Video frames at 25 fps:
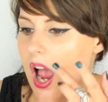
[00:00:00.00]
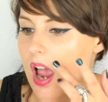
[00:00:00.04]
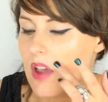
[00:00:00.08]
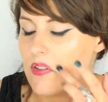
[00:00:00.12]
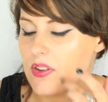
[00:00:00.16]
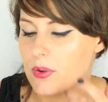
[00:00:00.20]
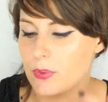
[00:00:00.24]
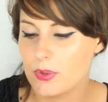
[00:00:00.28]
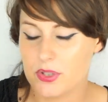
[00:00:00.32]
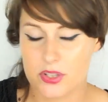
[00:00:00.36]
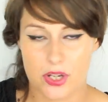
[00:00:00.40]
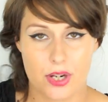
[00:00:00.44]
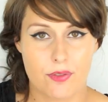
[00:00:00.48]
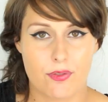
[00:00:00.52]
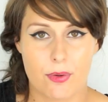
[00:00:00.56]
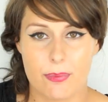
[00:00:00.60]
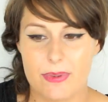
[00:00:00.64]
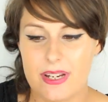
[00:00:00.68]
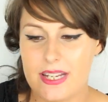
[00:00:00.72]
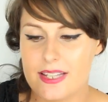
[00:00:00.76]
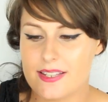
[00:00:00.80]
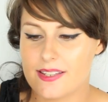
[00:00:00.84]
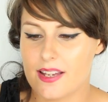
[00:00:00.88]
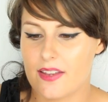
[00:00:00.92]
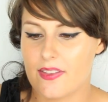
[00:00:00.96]
If you want to go from
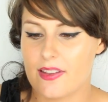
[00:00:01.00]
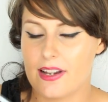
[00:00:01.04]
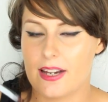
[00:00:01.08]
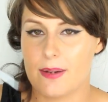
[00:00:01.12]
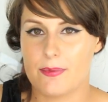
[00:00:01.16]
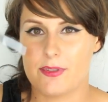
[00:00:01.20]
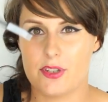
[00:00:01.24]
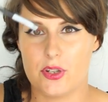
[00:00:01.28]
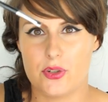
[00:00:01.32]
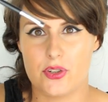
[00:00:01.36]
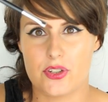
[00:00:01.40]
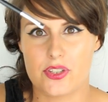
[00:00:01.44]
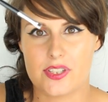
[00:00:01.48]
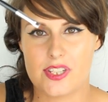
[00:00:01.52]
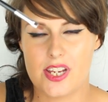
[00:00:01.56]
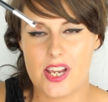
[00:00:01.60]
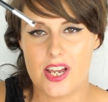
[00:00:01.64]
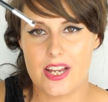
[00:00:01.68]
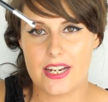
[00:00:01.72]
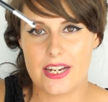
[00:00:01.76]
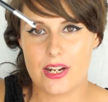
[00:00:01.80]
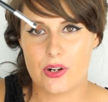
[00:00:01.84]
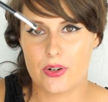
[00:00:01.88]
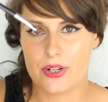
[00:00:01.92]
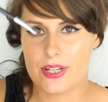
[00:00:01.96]
the inside of the lips, you just
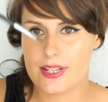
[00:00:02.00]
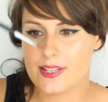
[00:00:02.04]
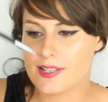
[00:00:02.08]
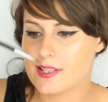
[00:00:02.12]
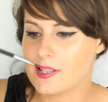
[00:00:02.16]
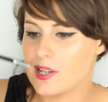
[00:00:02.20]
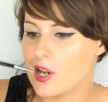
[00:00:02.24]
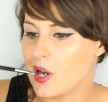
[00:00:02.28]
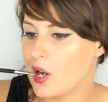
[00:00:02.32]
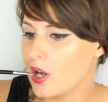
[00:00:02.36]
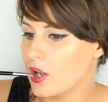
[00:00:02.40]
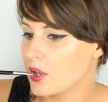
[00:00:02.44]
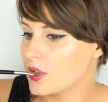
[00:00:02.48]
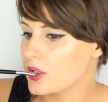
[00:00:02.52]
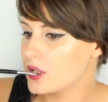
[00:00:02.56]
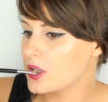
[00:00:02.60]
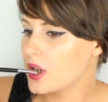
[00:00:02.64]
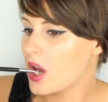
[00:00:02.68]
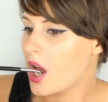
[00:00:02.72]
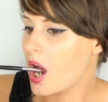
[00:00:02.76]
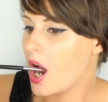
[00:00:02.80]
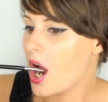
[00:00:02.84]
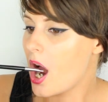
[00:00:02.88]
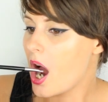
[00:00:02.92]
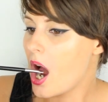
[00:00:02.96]
turn it on its slant
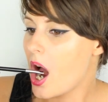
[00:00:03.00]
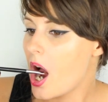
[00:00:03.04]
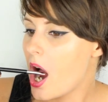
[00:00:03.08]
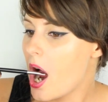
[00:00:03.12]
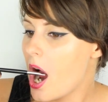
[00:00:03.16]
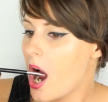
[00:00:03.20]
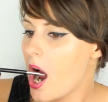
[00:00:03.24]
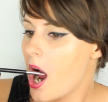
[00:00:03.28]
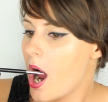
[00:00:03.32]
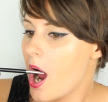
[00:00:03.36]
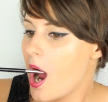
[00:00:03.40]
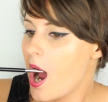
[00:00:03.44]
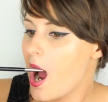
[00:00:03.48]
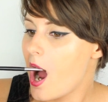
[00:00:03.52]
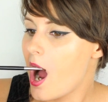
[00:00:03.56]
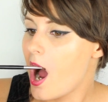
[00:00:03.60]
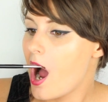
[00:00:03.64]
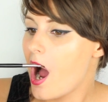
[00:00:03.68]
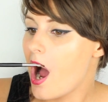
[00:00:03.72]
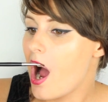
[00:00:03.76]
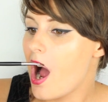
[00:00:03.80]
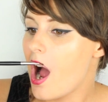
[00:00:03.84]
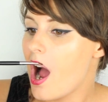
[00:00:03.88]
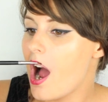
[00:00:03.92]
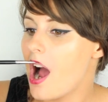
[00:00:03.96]

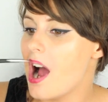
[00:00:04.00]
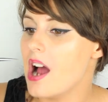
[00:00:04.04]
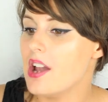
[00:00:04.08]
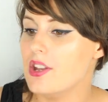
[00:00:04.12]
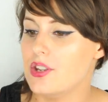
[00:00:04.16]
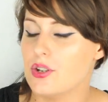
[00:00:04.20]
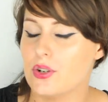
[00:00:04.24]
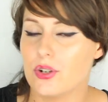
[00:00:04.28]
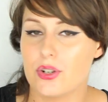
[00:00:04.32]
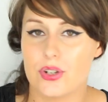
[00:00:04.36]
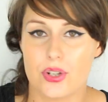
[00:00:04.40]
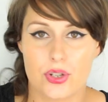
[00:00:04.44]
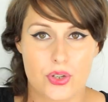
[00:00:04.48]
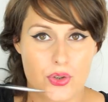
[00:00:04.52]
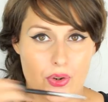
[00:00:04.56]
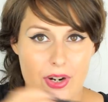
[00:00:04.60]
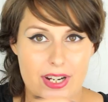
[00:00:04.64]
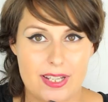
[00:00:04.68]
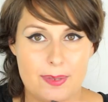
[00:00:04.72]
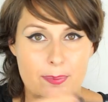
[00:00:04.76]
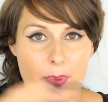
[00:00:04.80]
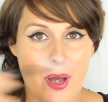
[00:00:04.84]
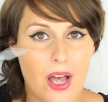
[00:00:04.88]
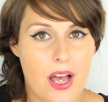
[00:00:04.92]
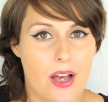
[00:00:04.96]
and you can just
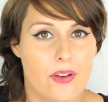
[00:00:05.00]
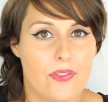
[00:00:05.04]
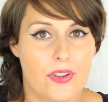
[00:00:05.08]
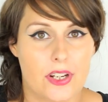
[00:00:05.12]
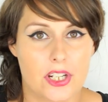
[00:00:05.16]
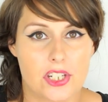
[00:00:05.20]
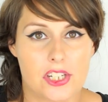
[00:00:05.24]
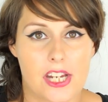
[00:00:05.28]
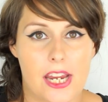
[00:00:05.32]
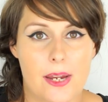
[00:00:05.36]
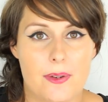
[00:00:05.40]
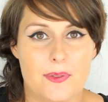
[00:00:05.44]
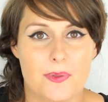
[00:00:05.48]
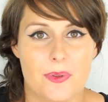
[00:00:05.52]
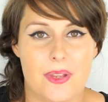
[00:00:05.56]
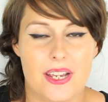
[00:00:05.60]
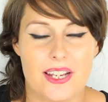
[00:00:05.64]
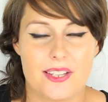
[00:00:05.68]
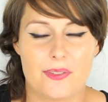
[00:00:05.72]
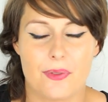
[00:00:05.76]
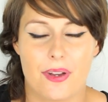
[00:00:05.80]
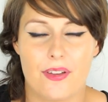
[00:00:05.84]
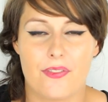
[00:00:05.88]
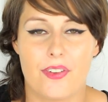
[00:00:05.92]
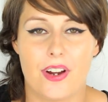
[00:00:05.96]
trace perfect shapes with
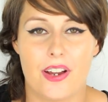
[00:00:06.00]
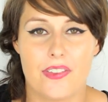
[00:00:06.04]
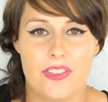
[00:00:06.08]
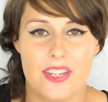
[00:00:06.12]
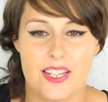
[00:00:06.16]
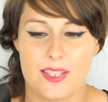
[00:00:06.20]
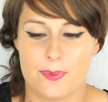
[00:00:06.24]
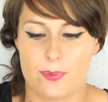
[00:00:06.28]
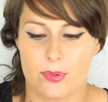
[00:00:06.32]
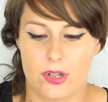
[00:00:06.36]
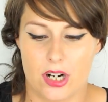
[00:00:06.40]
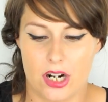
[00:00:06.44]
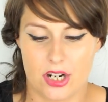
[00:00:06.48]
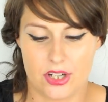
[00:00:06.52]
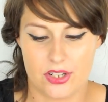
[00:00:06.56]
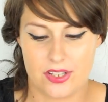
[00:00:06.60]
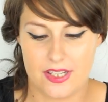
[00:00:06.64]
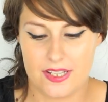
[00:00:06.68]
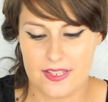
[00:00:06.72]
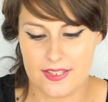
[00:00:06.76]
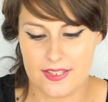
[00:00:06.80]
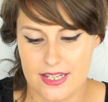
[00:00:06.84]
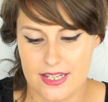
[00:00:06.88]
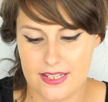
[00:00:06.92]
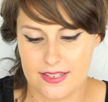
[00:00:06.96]
it. So I find this brush,
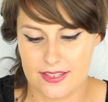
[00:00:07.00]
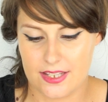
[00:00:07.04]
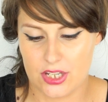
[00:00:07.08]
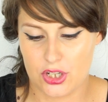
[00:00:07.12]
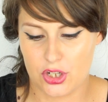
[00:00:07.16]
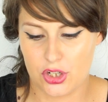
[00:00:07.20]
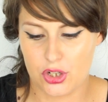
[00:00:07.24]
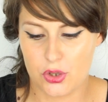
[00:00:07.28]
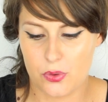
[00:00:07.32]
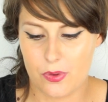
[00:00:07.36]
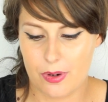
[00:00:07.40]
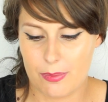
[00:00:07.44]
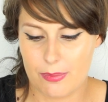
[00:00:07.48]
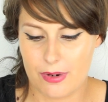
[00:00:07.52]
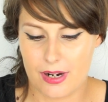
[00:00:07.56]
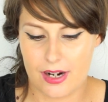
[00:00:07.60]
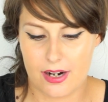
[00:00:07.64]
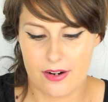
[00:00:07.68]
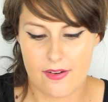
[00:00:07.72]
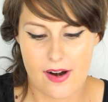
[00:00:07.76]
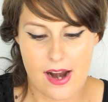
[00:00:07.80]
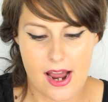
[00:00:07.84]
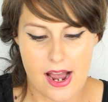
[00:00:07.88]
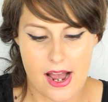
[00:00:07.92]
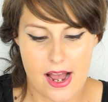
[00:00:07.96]
is the Shu
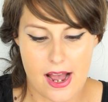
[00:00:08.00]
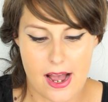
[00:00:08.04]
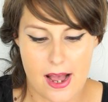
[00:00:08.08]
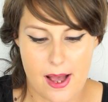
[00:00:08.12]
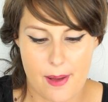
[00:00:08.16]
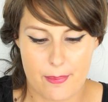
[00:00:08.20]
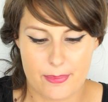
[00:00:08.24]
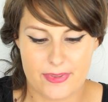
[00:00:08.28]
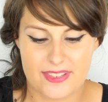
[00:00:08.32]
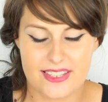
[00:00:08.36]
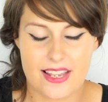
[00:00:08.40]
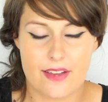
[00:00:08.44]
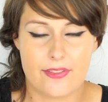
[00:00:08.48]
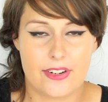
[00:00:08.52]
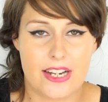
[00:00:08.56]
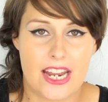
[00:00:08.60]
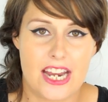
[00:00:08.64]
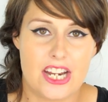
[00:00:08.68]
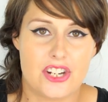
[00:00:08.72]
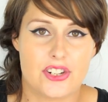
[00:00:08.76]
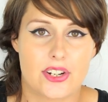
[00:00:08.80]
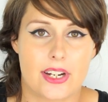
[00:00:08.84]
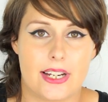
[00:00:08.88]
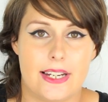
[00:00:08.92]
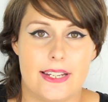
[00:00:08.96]
Uemura
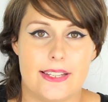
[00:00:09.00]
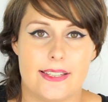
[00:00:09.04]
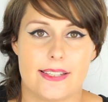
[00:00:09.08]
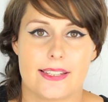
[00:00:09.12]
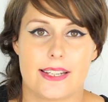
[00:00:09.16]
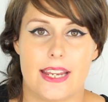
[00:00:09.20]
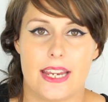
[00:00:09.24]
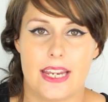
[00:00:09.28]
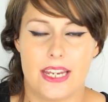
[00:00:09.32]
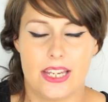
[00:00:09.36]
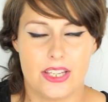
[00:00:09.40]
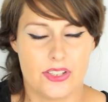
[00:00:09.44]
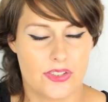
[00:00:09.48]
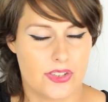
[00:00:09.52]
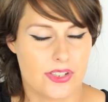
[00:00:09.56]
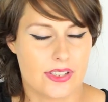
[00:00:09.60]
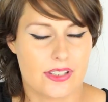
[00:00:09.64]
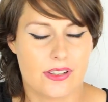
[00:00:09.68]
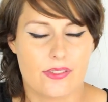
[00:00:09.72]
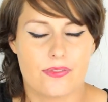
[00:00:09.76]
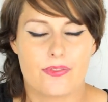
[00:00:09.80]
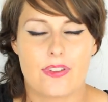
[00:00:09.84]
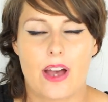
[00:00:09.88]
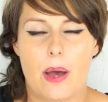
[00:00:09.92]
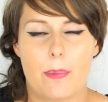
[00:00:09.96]
7H Klinsky, is
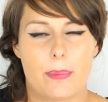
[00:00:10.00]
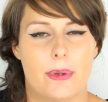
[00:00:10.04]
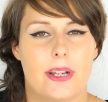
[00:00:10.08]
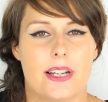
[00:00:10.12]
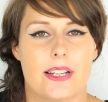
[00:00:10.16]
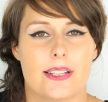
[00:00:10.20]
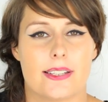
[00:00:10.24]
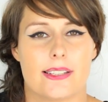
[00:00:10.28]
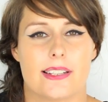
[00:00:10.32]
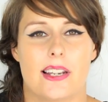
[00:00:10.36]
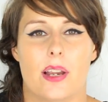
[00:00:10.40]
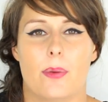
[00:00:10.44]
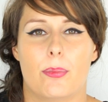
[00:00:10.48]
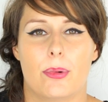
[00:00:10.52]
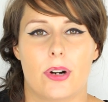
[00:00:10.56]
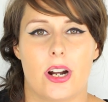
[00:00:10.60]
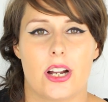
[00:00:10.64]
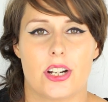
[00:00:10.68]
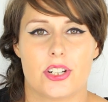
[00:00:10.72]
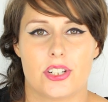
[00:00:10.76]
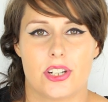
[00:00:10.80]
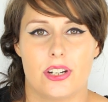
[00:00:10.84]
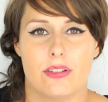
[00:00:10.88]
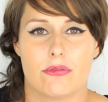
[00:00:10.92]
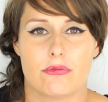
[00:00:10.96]
just a fabulous lip
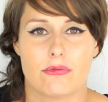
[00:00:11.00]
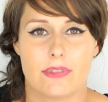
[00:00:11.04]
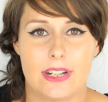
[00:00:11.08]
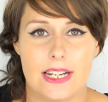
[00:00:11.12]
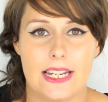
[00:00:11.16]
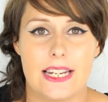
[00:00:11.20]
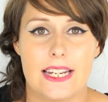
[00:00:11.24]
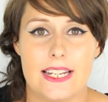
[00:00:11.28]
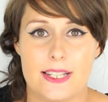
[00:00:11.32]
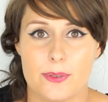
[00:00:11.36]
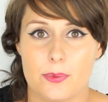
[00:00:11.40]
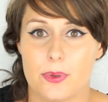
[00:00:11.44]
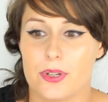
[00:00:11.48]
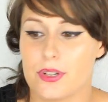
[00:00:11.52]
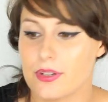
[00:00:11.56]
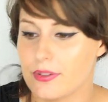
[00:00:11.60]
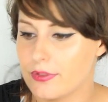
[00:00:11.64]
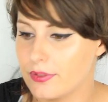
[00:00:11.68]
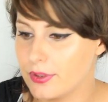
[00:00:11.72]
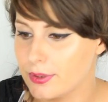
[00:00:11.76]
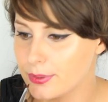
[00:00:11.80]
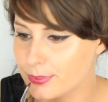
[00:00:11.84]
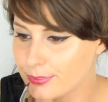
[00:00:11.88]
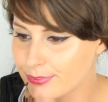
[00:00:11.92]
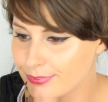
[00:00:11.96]
brush. It really is
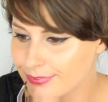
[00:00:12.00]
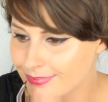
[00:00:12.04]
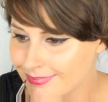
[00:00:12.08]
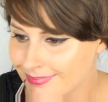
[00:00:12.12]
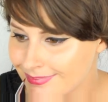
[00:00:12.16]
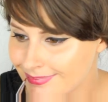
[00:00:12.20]
wonderful.